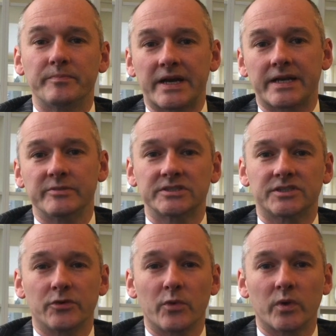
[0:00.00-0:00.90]
my name is
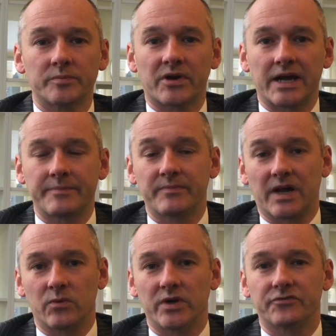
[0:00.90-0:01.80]
Toby Wilbraham.
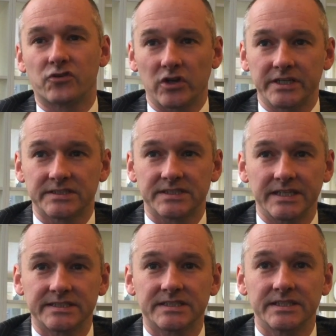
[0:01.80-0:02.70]
I work for Olliers
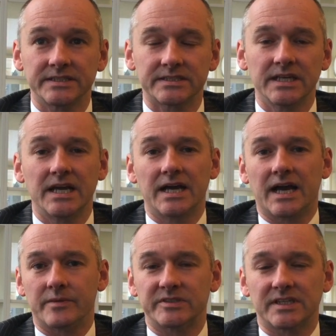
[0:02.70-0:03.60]
Solicitors.
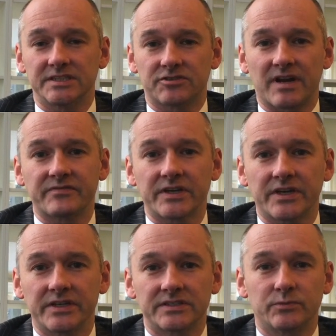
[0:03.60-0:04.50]
I'm a solicitor
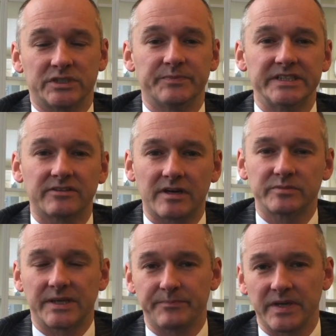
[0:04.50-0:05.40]
advocate, which means I
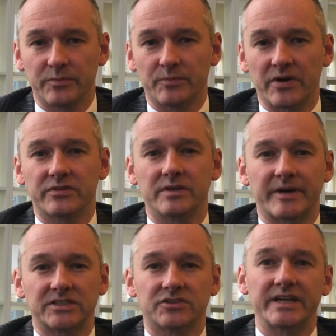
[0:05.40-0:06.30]
represent people both in the
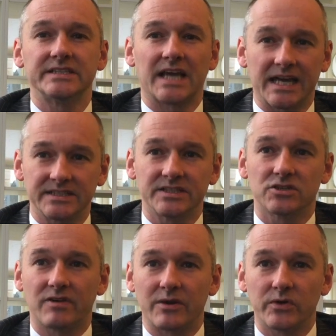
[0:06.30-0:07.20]
magistrates and in the
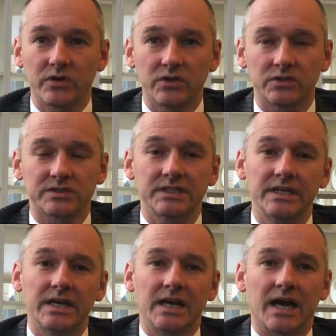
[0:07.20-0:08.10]
Crown Court.
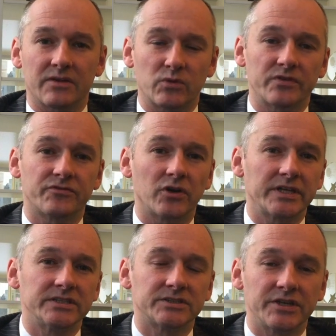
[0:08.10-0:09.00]
I've worked for
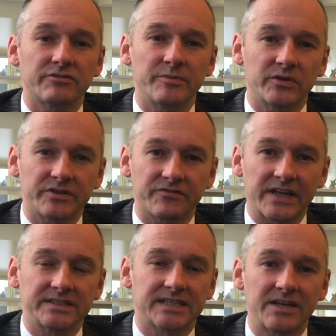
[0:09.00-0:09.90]
Olliers doing criminal
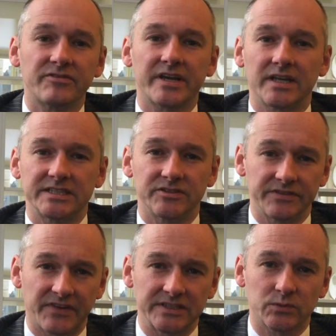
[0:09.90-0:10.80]
defence and regulatory
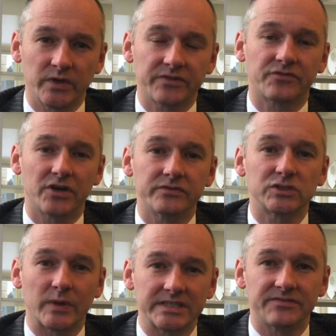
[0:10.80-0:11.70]
defence work for over
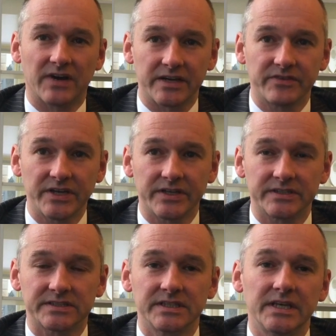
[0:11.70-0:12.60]
25
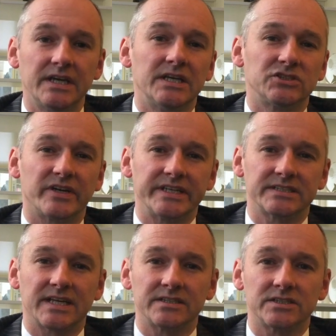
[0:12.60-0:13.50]
years. Trading
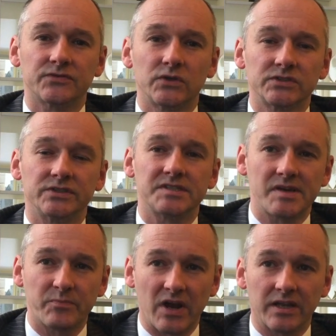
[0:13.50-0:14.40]
standards falls under the
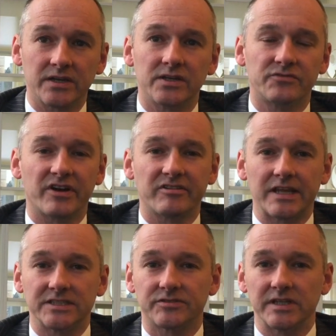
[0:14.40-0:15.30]
umbrella of
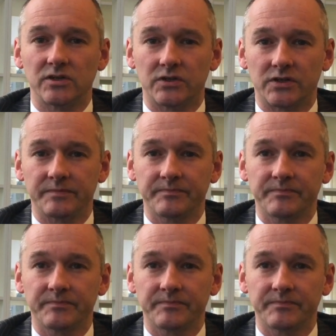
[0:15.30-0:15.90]
regulatory law.